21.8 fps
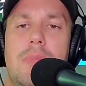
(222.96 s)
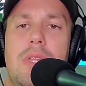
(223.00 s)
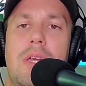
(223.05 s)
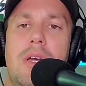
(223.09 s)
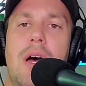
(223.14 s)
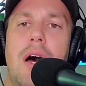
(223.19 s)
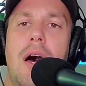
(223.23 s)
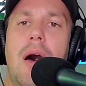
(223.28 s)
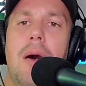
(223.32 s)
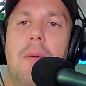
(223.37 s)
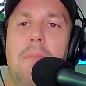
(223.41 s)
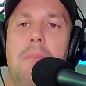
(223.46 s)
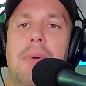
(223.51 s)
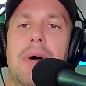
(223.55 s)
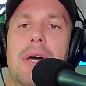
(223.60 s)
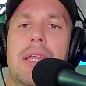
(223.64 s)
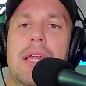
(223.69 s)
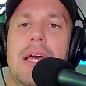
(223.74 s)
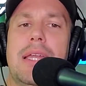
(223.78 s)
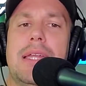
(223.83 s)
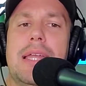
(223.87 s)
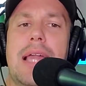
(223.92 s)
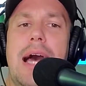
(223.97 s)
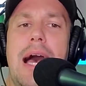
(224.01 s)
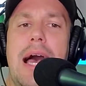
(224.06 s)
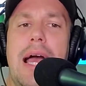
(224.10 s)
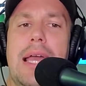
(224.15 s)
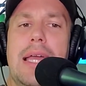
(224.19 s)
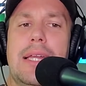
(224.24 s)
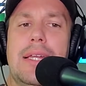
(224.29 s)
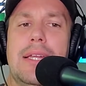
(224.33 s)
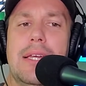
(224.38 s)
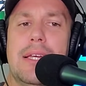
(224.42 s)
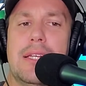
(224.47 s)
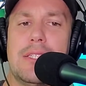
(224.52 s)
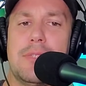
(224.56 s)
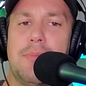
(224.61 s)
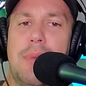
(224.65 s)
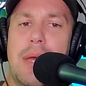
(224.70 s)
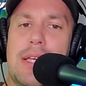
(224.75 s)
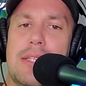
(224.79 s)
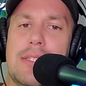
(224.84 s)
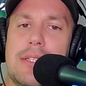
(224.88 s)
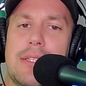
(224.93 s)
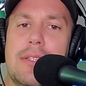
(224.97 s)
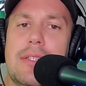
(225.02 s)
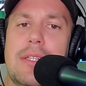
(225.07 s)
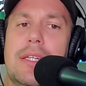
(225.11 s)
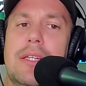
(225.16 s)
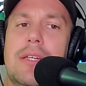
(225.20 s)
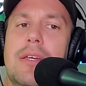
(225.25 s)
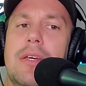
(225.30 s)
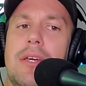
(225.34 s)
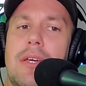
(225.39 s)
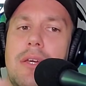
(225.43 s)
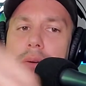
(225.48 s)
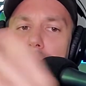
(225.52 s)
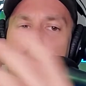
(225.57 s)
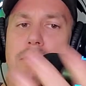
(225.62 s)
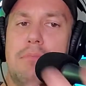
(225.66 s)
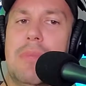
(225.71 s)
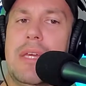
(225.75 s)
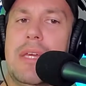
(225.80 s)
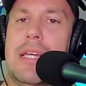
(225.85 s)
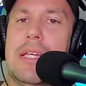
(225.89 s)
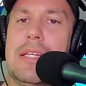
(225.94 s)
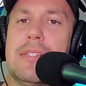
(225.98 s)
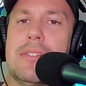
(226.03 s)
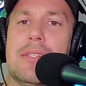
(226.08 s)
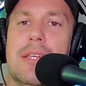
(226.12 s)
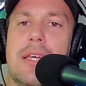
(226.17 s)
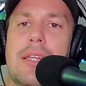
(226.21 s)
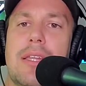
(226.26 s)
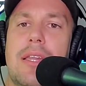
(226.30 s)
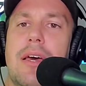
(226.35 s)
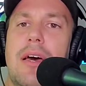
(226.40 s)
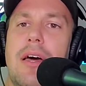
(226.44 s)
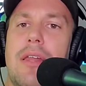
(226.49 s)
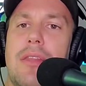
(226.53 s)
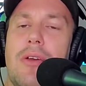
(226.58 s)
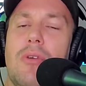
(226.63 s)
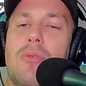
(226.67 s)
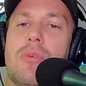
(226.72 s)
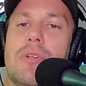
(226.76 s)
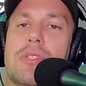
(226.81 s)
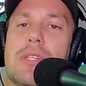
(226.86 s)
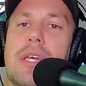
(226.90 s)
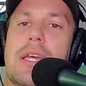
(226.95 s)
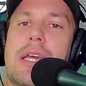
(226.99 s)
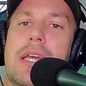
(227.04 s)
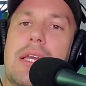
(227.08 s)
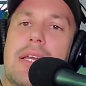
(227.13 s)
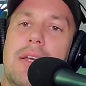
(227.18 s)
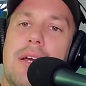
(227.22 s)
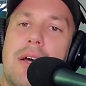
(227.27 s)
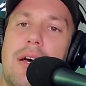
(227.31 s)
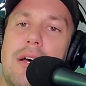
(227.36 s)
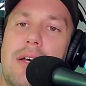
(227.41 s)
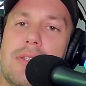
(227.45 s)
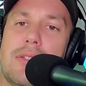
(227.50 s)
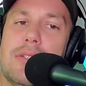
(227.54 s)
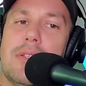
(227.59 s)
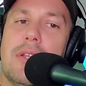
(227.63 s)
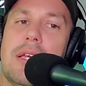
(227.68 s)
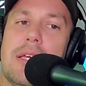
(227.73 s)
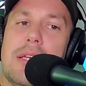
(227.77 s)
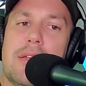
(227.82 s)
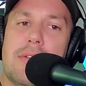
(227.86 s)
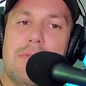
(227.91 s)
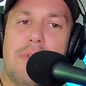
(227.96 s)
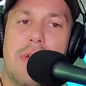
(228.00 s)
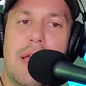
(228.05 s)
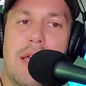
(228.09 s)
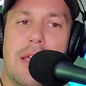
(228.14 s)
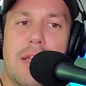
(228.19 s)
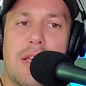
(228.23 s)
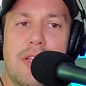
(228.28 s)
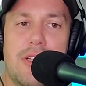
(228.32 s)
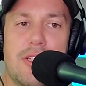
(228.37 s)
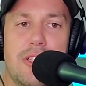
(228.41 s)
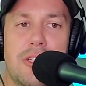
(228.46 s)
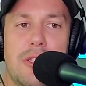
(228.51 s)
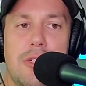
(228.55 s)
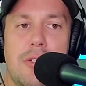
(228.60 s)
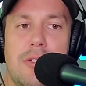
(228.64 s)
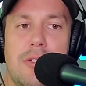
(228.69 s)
but a 9 is basically means that there was a slight advantage.